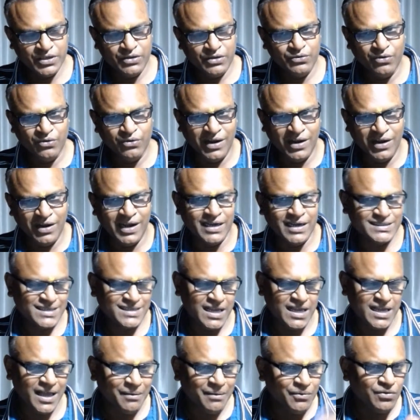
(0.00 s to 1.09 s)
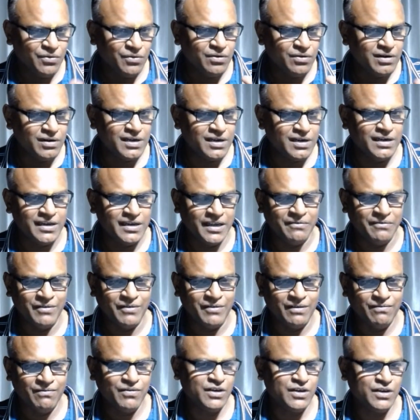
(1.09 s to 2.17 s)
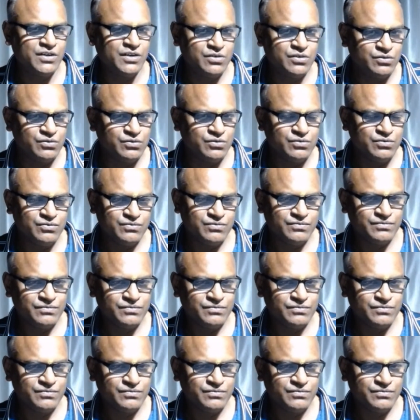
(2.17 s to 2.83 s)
you ask, have you got a table for two?